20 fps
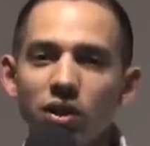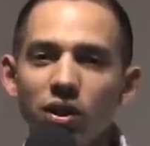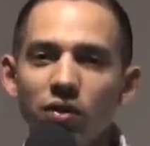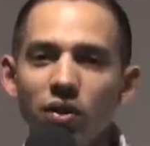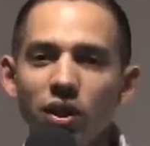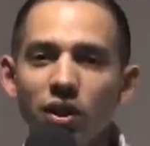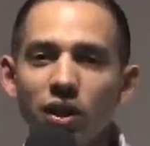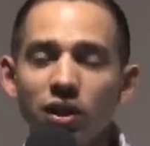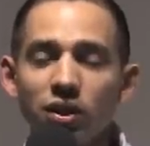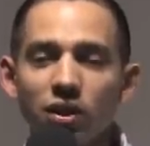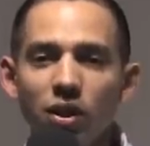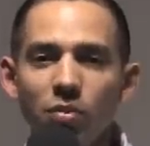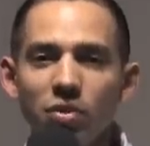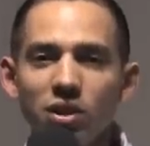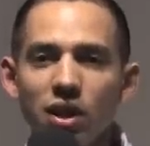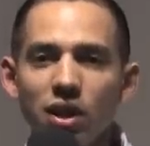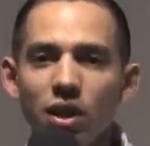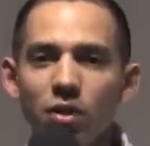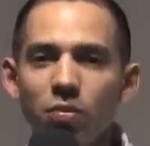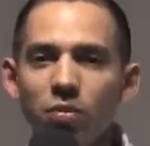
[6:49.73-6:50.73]
an event that's going to be
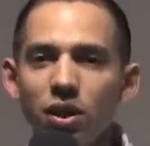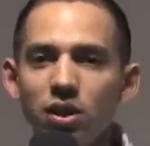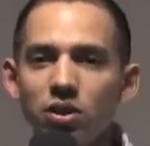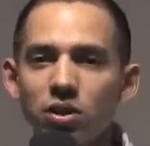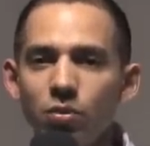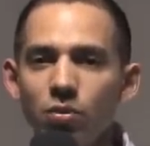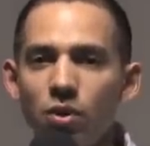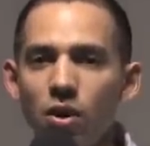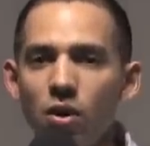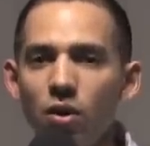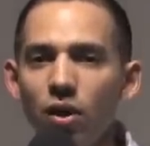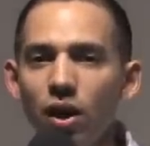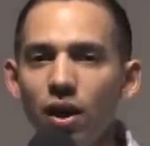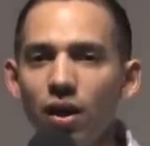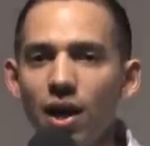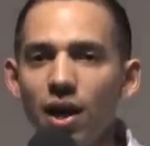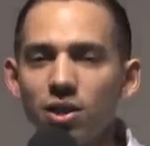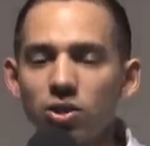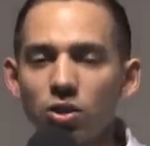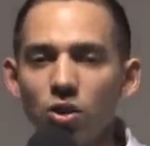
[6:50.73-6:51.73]
taking place tomorrow at
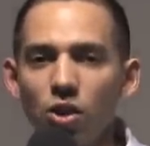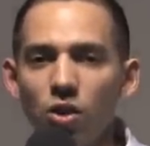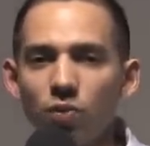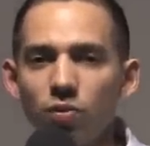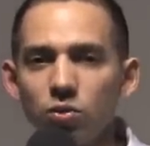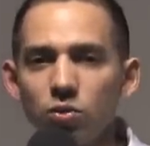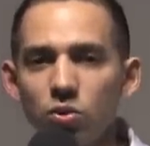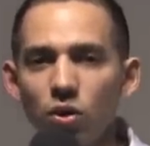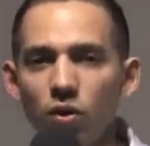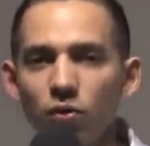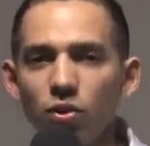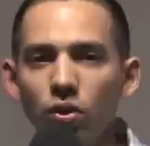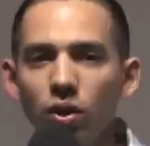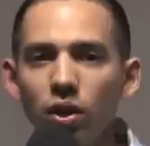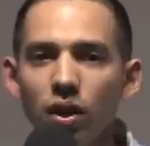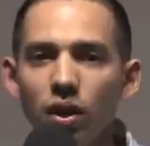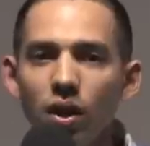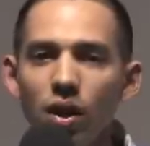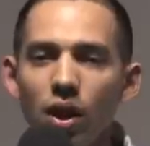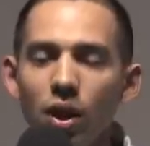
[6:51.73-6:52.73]
Latzer Hall from
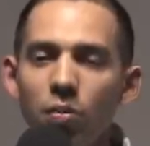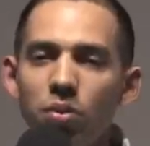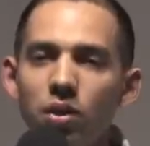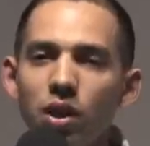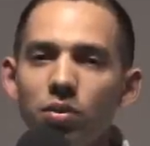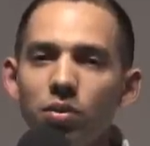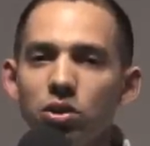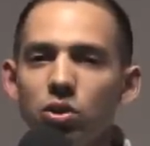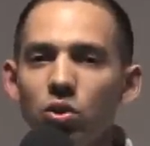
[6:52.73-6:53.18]
12:30 p.m.